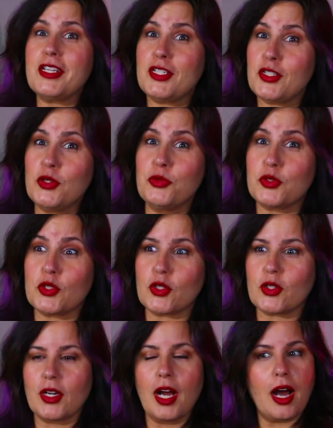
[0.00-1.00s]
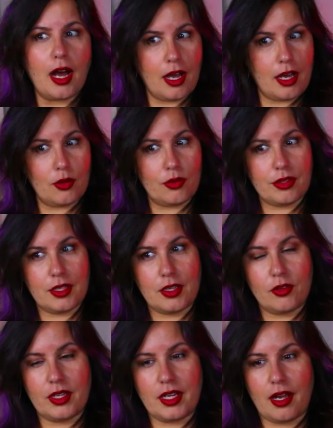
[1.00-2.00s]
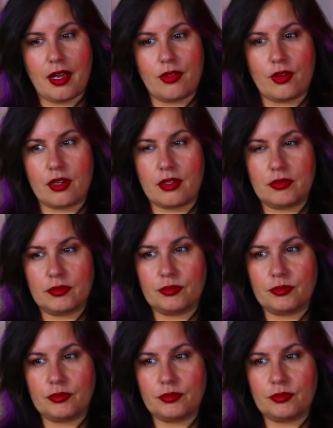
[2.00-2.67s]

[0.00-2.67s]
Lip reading: did you, sir. I don't think you did either.